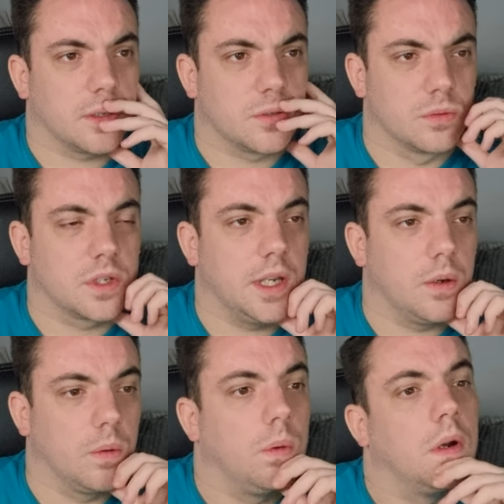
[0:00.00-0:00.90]
George
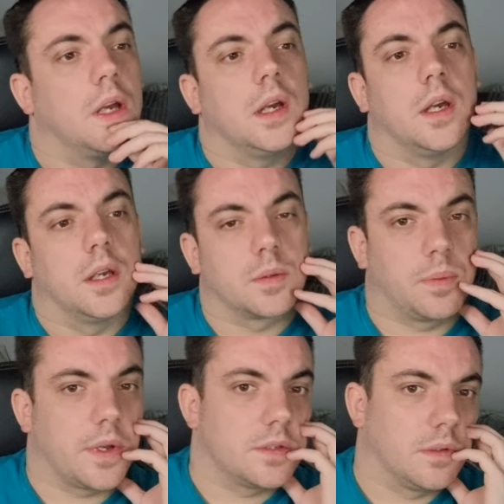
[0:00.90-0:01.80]
Kittle, to
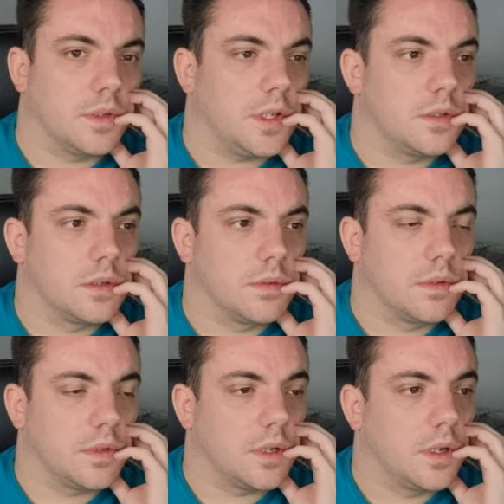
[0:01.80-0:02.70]
be placed on injured
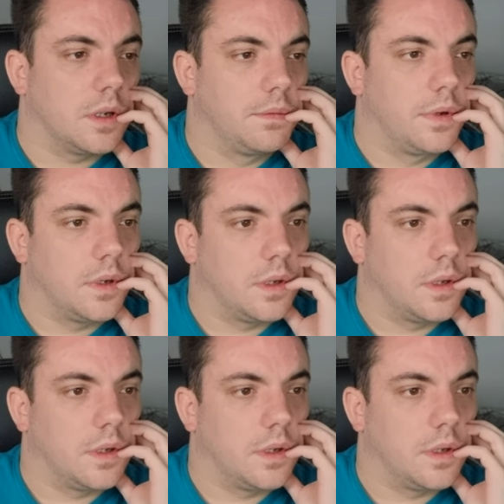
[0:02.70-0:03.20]
reserve.